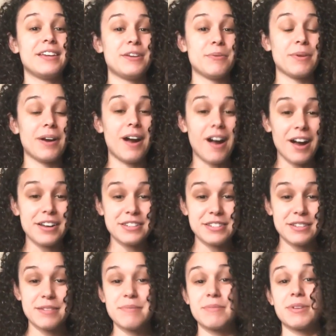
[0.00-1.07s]
You were
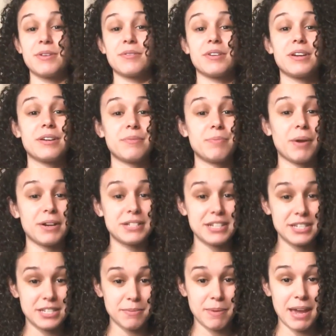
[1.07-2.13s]
awesome. You
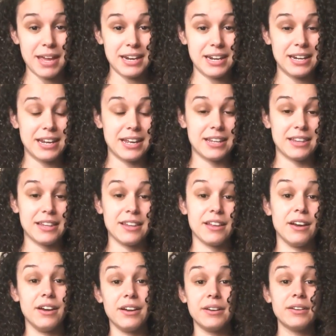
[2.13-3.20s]
participated in
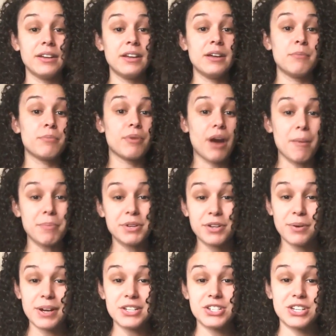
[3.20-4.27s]
the
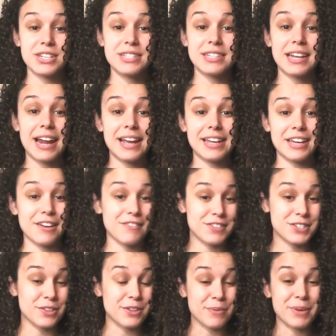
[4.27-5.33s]
prompt questions that I give
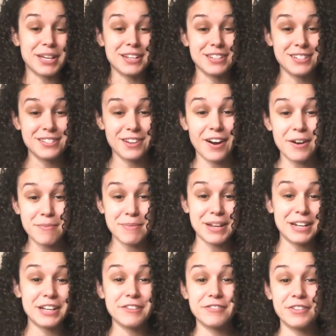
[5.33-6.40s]
so that we can start
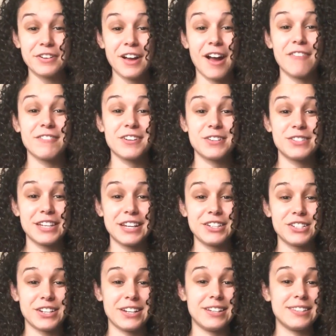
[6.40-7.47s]
meaningful
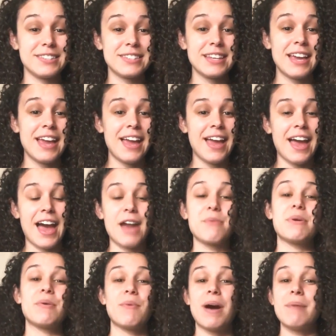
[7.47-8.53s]
conversations, and
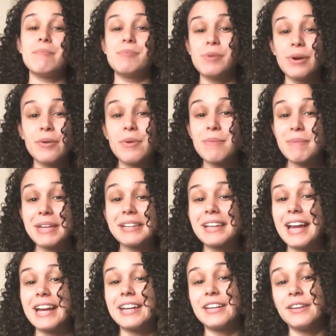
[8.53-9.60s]
we want more women
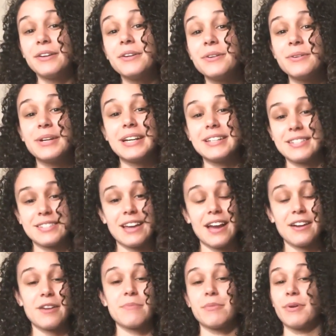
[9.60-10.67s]
like you
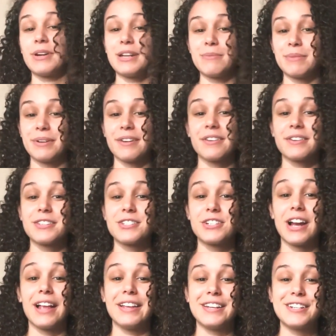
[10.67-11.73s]
inside our Morning Miracles
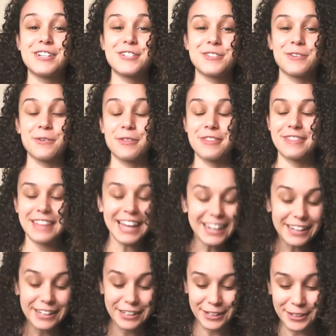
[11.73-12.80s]
Challenge. So
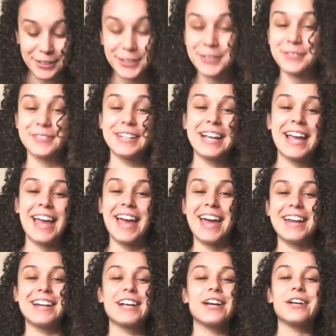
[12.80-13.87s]
thank you
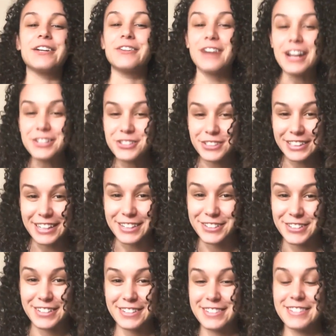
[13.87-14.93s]
and
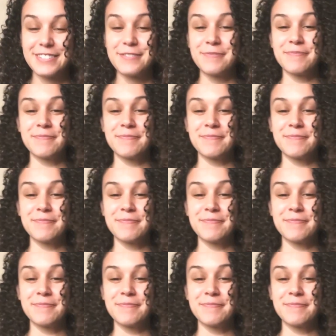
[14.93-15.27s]
congratulations.